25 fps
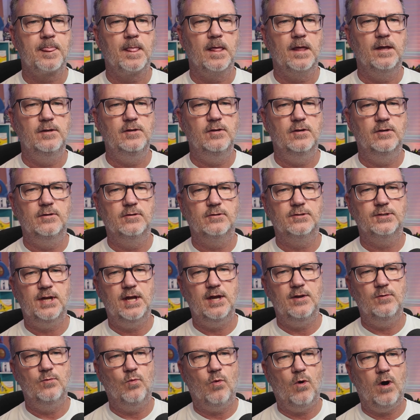You
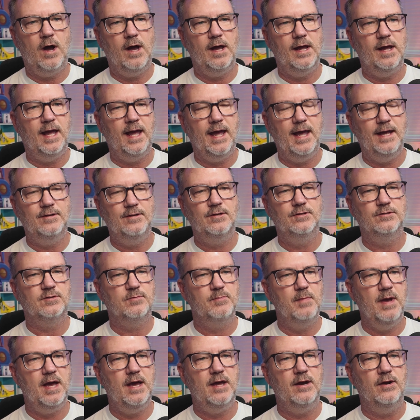understand why agents
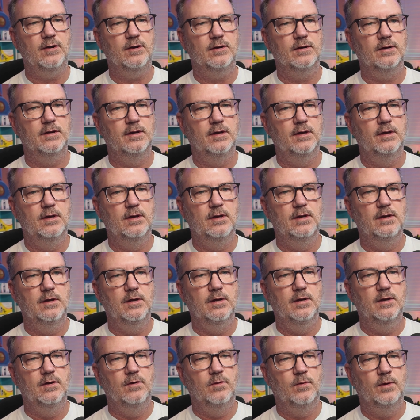matter.
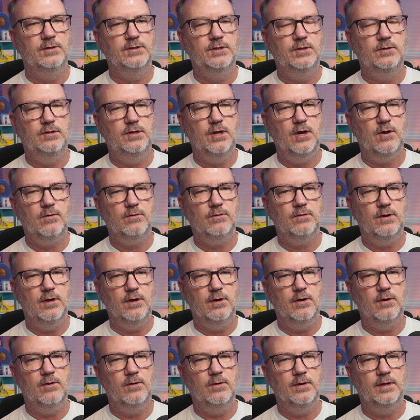What you don't
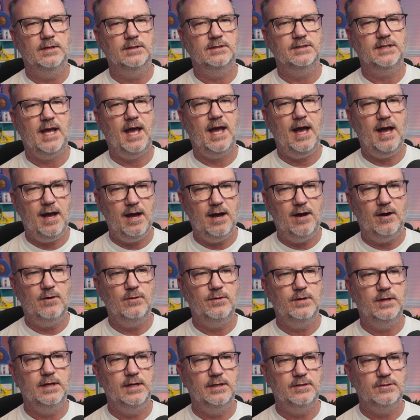know is how
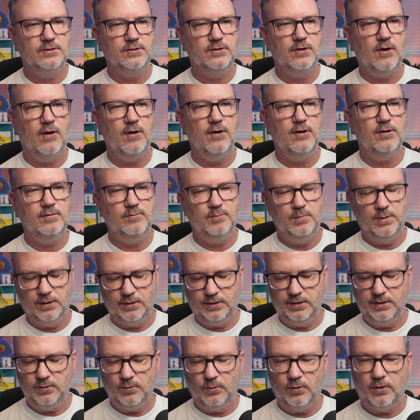to get started
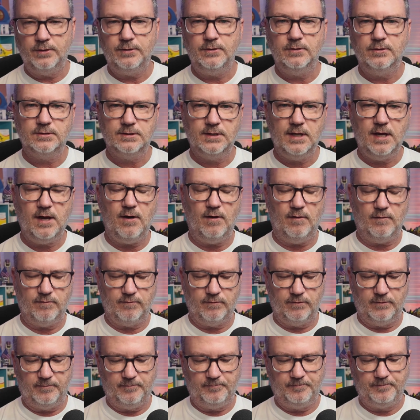building one
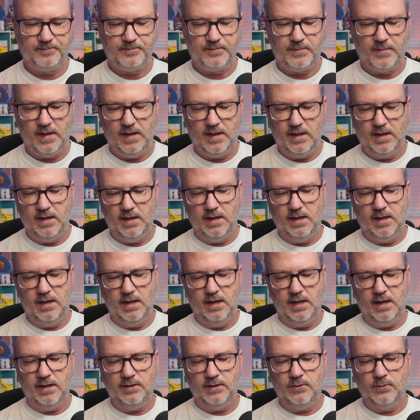yourself.
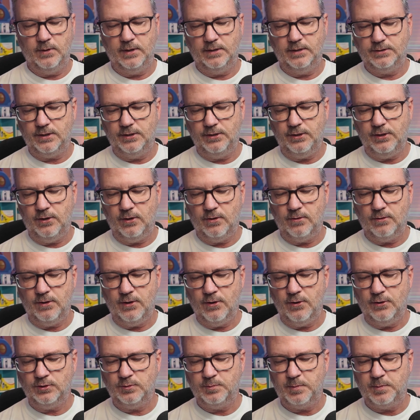And the reason you don't
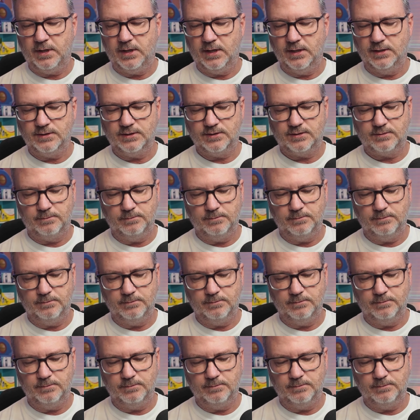know is because